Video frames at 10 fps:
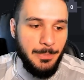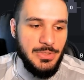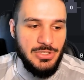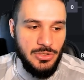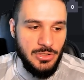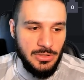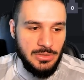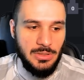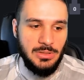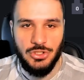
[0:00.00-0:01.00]

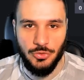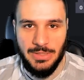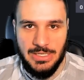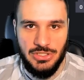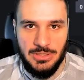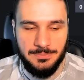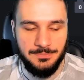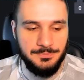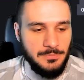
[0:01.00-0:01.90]
berserk duration.